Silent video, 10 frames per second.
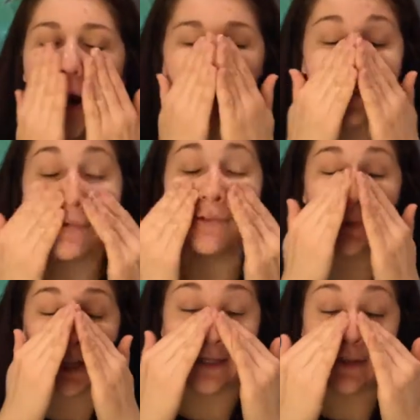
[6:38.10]
I remember
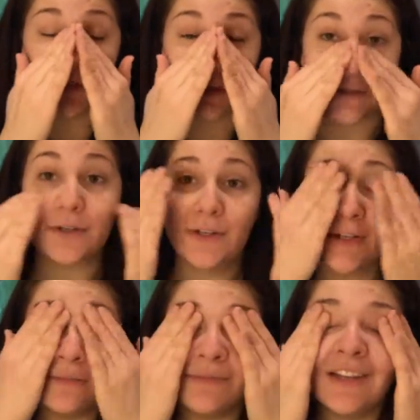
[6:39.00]
reading this
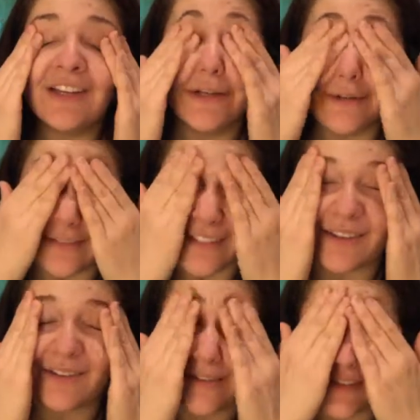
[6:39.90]
article
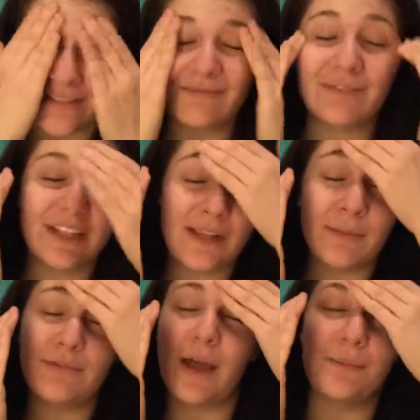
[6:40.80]
that was, because
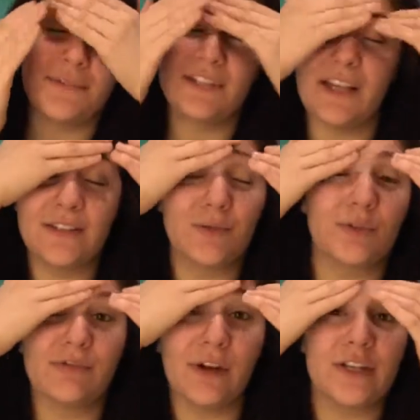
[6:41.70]
I'm obsessed
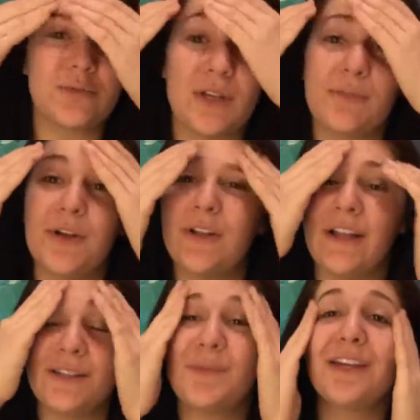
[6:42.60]
with French
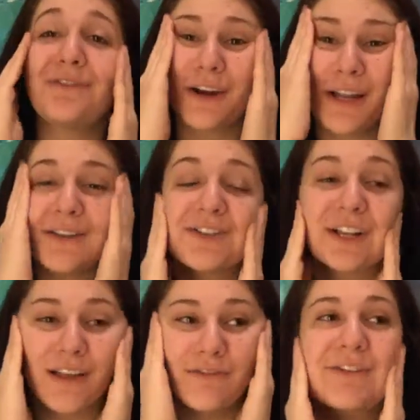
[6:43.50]
people, I speak French,
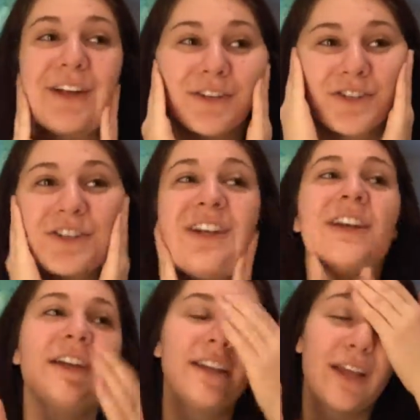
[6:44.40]
I love French,
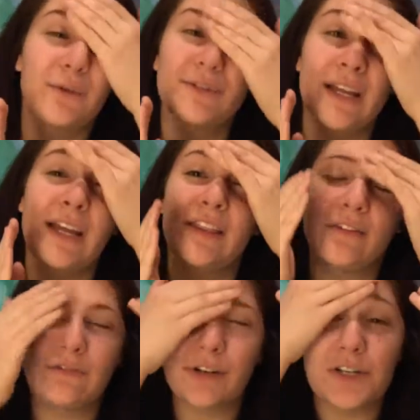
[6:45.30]
that was saying
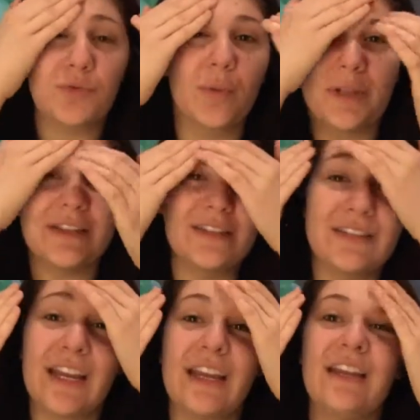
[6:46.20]
that French women
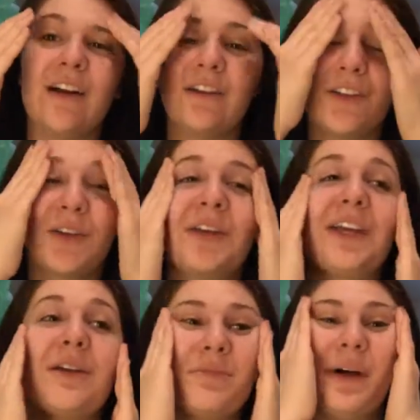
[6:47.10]
stay young
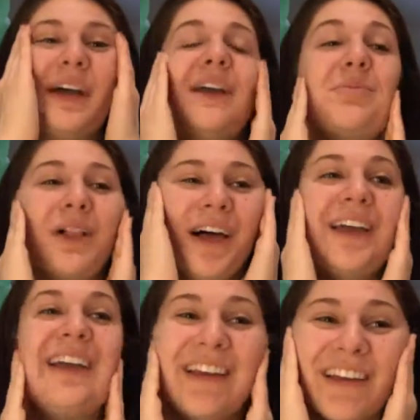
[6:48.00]
looking by
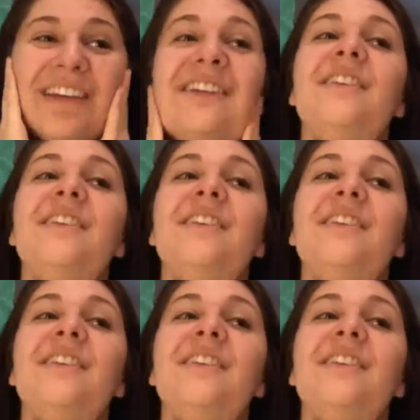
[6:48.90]
applying